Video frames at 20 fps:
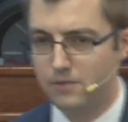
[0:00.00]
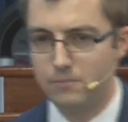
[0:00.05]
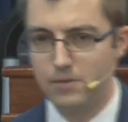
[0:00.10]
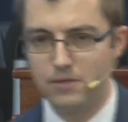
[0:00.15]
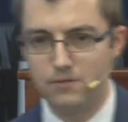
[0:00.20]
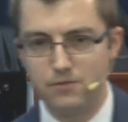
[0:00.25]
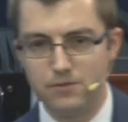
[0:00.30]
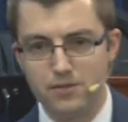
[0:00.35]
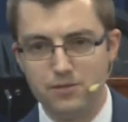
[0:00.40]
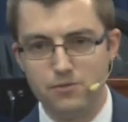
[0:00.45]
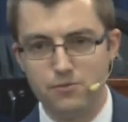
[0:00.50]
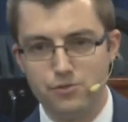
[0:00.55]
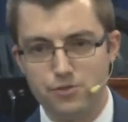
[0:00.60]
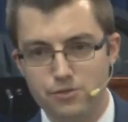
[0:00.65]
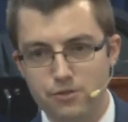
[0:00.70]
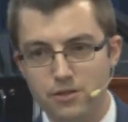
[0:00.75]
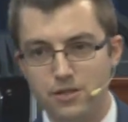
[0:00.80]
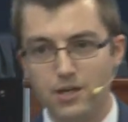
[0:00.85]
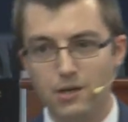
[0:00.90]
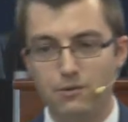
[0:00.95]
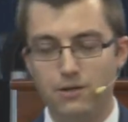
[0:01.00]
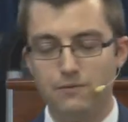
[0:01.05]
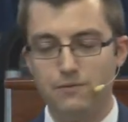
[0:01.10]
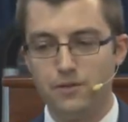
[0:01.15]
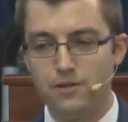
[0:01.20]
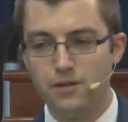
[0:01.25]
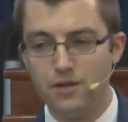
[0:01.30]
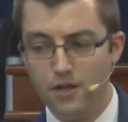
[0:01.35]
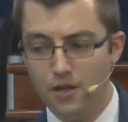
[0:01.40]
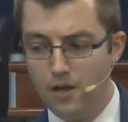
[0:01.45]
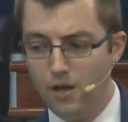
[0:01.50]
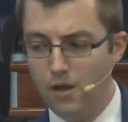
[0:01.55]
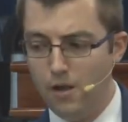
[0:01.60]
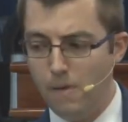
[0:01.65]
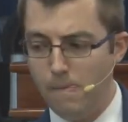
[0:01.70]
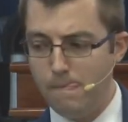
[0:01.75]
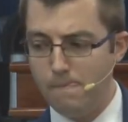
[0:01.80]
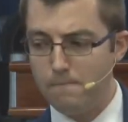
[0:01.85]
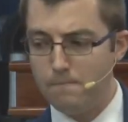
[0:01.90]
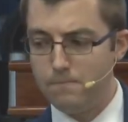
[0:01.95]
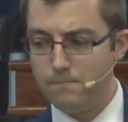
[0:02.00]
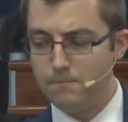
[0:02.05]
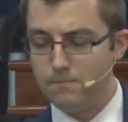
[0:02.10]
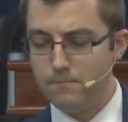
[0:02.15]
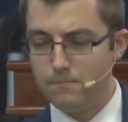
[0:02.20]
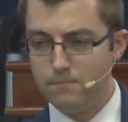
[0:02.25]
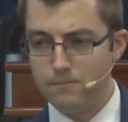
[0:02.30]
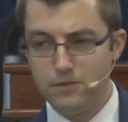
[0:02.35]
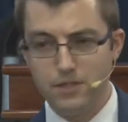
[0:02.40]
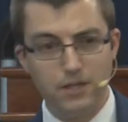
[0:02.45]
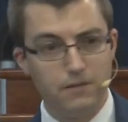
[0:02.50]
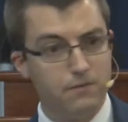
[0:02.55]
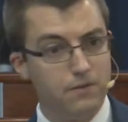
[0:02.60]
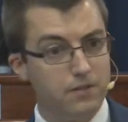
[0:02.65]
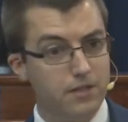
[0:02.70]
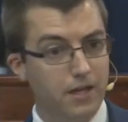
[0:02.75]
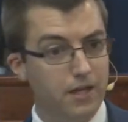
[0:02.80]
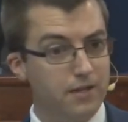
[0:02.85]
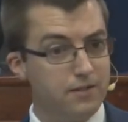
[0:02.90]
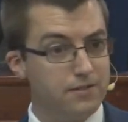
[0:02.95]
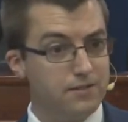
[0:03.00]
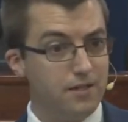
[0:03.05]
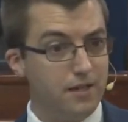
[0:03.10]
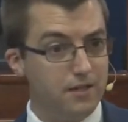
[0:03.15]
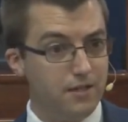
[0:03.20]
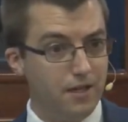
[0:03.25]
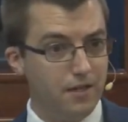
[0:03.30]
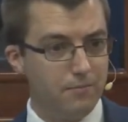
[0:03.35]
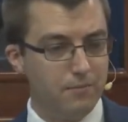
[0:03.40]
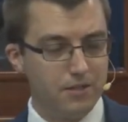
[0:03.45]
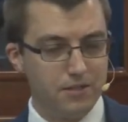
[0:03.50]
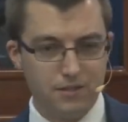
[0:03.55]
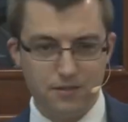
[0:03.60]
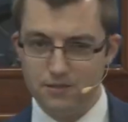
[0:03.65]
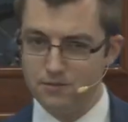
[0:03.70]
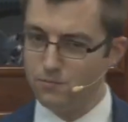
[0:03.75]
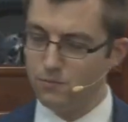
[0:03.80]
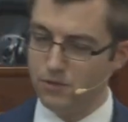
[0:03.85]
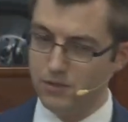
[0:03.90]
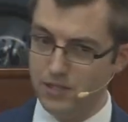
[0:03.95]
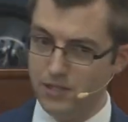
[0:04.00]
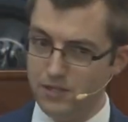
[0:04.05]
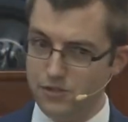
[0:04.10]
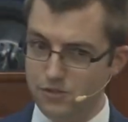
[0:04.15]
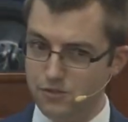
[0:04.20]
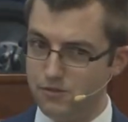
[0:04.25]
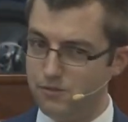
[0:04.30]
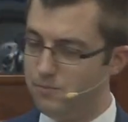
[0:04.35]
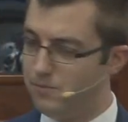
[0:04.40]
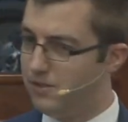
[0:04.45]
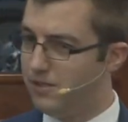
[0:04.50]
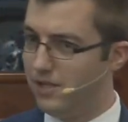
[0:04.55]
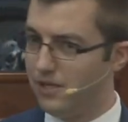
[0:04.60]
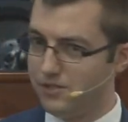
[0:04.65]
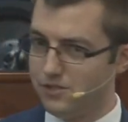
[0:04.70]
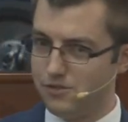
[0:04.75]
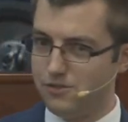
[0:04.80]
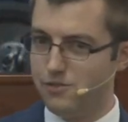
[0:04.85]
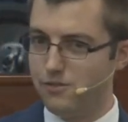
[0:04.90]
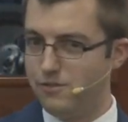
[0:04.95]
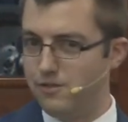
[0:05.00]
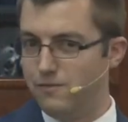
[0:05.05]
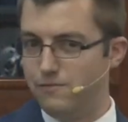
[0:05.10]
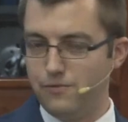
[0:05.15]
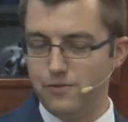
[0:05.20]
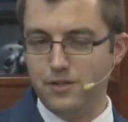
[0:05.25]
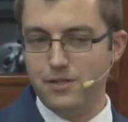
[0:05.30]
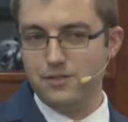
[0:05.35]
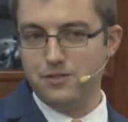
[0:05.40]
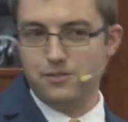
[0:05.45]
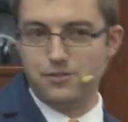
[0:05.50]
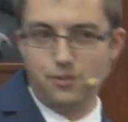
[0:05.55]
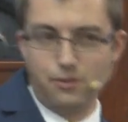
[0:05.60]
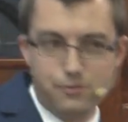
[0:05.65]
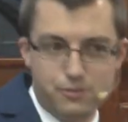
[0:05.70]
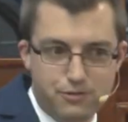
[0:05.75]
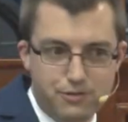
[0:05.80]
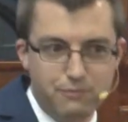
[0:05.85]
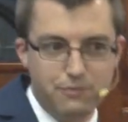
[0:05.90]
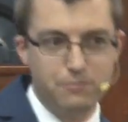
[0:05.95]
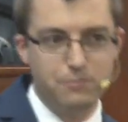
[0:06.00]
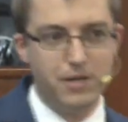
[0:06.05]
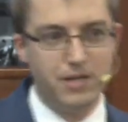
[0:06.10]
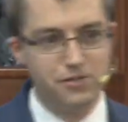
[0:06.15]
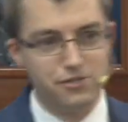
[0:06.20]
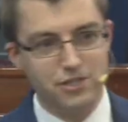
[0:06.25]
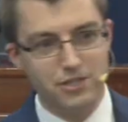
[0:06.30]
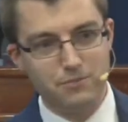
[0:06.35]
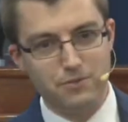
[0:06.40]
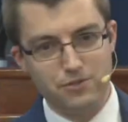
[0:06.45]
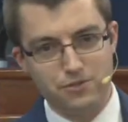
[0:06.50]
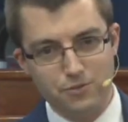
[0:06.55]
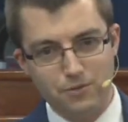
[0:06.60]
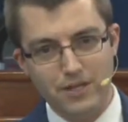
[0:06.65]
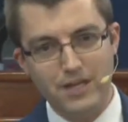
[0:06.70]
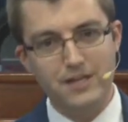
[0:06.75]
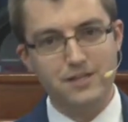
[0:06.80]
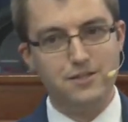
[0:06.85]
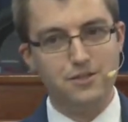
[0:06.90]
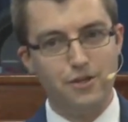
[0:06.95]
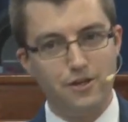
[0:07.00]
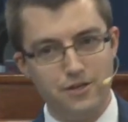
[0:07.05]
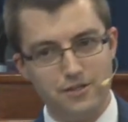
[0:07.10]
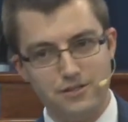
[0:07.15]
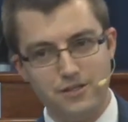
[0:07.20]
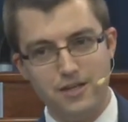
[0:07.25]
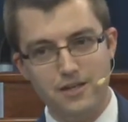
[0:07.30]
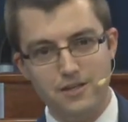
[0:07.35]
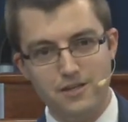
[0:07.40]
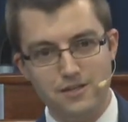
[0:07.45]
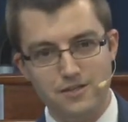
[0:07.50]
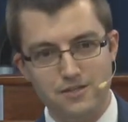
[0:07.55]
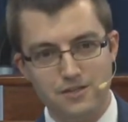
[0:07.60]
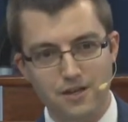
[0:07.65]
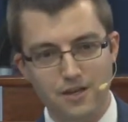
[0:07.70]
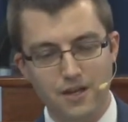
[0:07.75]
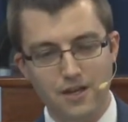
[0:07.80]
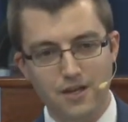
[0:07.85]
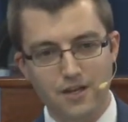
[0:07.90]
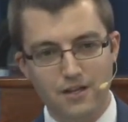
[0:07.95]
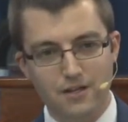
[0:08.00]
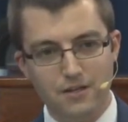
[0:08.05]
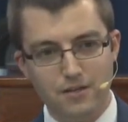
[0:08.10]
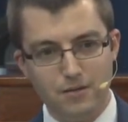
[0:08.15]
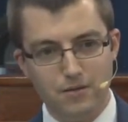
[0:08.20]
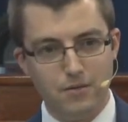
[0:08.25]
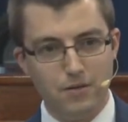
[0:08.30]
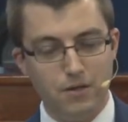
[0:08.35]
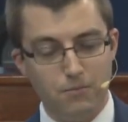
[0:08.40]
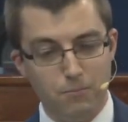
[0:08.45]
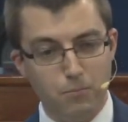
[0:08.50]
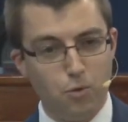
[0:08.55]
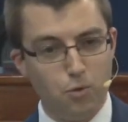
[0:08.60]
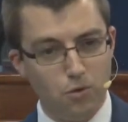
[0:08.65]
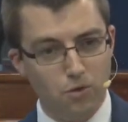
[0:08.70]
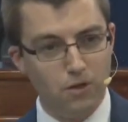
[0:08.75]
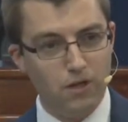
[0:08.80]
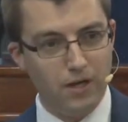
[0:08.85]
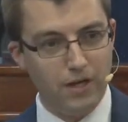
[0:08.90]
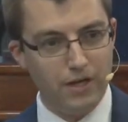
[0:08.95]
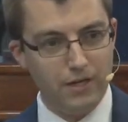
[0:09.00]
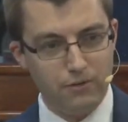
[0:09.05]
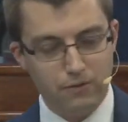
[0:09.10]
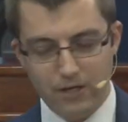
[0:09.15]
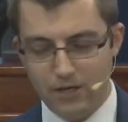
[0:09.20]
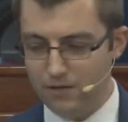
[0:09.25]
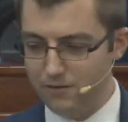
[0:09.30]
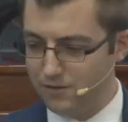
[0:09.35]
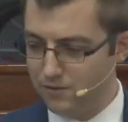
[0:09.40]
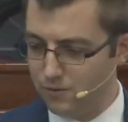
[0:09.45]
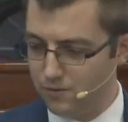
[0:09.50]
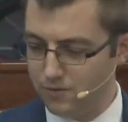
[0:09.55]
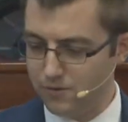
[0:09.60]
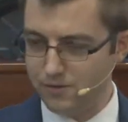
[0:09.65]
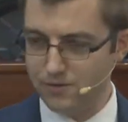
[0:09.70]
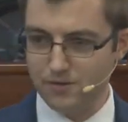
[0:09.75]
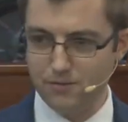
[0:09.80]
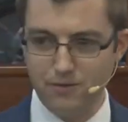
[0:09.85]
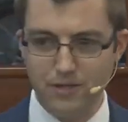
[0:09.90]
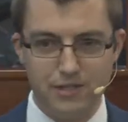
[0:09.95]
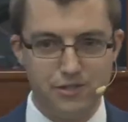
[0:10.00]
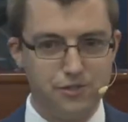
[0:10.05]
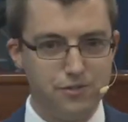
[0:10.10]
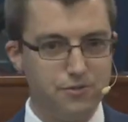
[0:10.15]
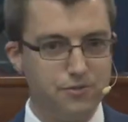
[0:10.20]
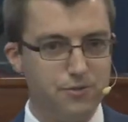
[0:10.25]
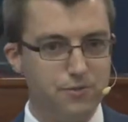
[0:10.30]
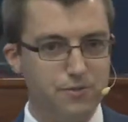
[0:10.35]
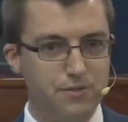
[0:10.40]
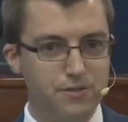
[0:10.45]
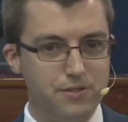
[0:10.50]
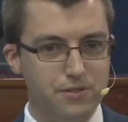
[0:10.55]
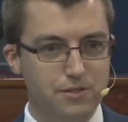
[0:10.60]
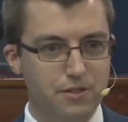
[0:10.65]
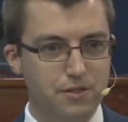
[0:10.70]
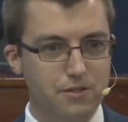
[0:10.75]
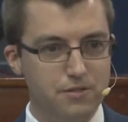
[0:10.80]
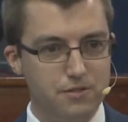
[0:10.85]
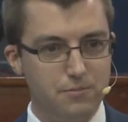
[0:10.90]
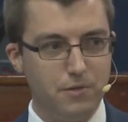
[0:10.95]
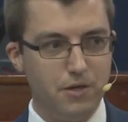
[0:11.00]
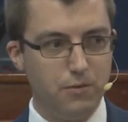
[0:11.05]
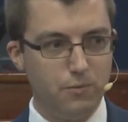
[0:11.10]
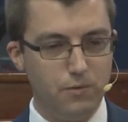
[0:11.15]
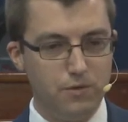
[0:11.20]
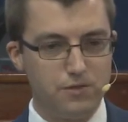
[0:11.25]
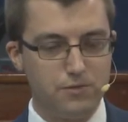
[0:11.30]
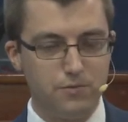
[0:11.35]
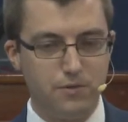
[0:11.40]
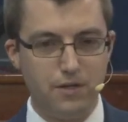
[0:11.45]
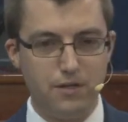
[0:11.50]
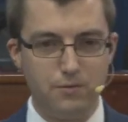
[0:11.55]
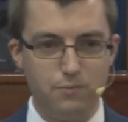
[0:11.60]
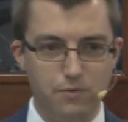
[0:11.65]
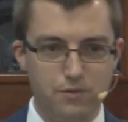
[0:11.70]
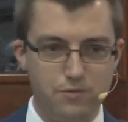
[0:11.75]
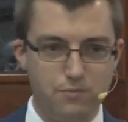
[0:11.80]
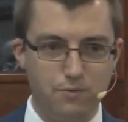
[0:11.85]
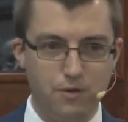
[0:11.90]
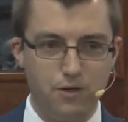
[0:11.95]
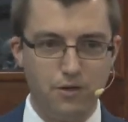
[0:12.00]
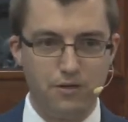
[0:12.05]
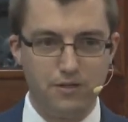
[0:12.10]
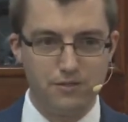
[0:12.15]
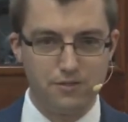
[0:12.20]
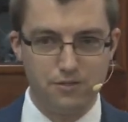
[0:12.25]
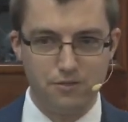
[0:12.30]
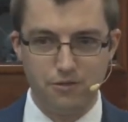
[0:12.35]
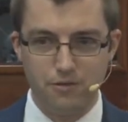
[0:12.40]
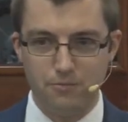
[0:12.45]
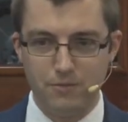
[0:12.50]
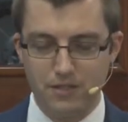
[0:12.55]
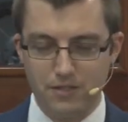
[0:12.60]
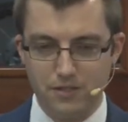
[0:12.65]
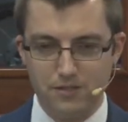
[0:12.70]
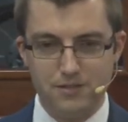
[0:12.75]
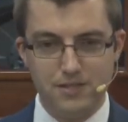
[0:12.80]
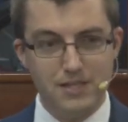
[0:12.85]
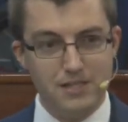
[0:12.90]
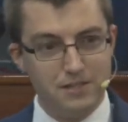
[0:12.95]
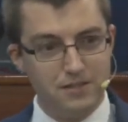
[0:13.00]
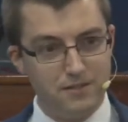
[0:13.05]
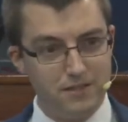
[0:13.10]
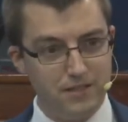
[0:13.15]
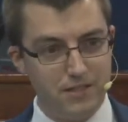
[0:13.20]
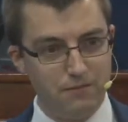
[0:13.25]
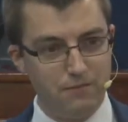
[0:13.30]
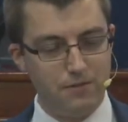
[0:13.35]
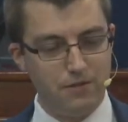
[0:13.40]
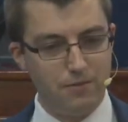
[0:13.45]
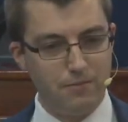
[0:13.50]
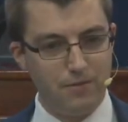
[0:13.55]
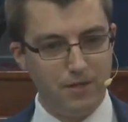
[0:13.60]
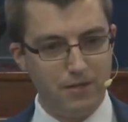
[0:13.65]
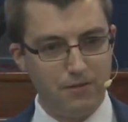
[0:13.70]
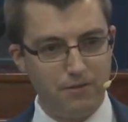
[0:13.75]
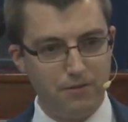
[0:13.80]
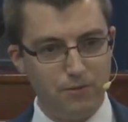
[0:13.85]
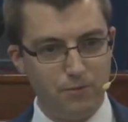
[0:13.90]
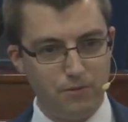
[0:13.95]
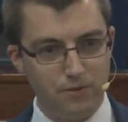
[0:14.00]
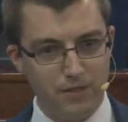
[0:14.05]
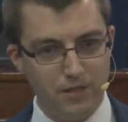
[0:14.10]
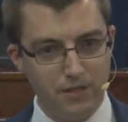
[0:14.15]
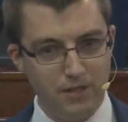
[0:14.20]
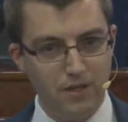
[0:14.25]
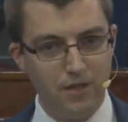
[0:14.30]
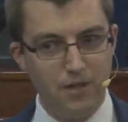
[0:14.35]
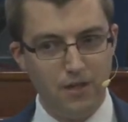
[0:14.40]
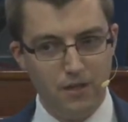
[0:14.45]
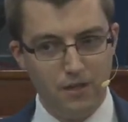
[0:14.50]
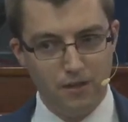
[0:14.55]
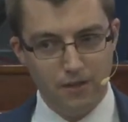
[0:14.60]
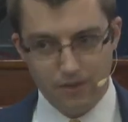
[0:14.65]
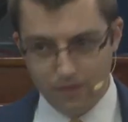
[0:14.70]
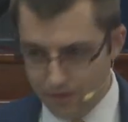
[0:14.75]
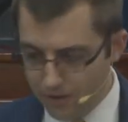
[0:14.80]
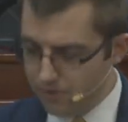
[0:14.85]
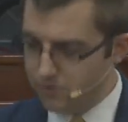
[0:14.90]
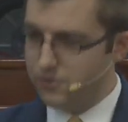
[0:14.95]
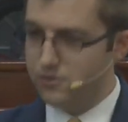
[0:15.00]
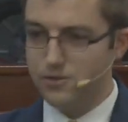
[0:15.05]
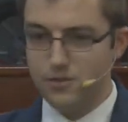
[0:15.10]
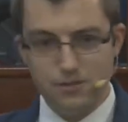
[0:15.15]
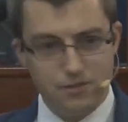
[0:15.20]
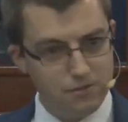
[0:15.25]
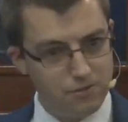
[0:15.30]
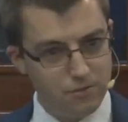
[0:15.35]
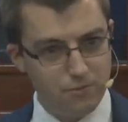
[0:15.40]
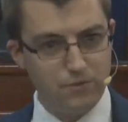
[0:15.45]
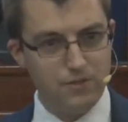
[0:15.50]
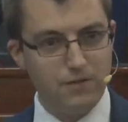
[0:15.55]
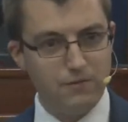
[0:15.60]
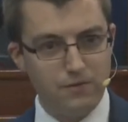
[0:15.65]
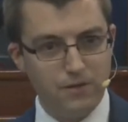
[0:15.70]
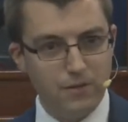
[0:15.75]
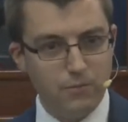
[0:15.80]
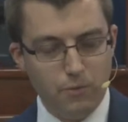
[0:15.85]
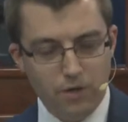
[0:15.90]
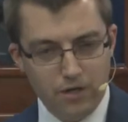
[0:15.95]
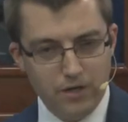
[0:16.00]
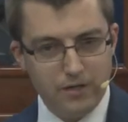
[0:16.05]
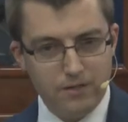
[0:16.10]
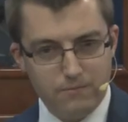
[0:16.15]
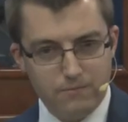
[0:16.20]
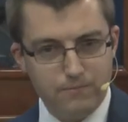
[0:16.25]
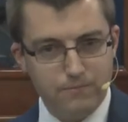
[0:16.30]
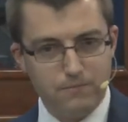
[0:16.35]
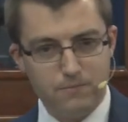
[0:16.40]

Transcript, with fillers: the penalty you should." However, David can't say that because, well, he should have been executed for his adultery with Bathsheba. So he's lost his moral high ground in order to lecture to his sons about what's right and what's wrong. And so, because he's given up that authority, they're just going to do whatever they want.